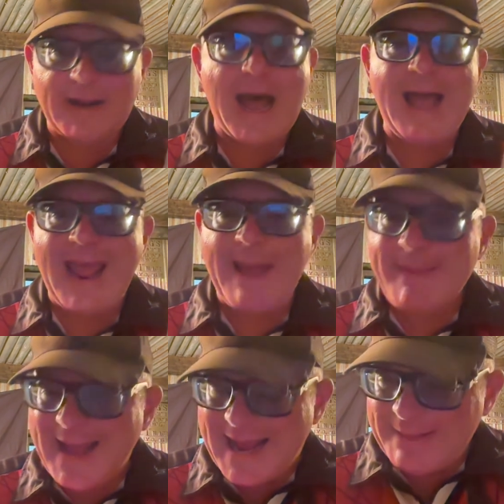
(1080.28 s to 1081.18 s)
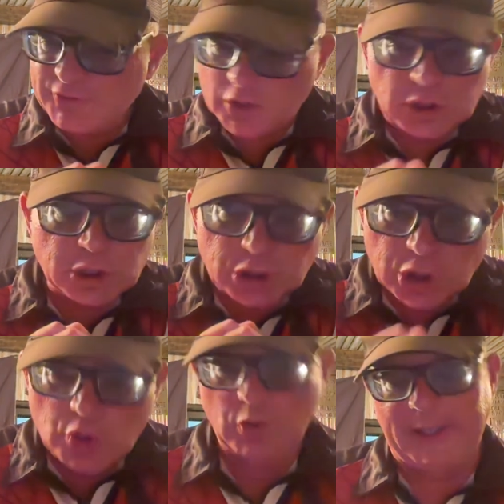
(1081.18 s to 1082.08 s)
I am
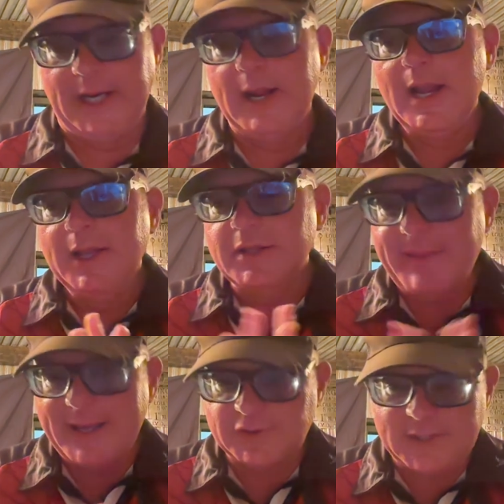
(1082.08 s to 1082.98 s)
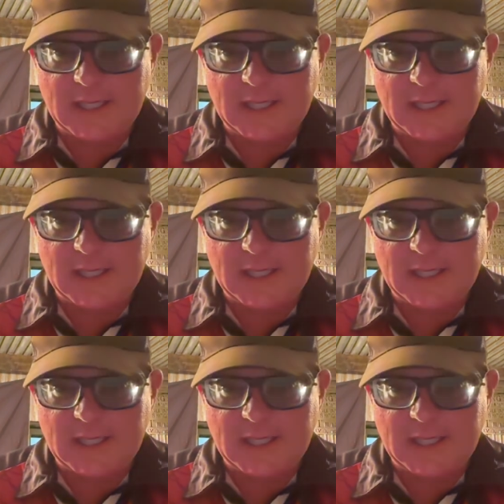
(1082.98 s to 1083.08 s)
absolutely the best C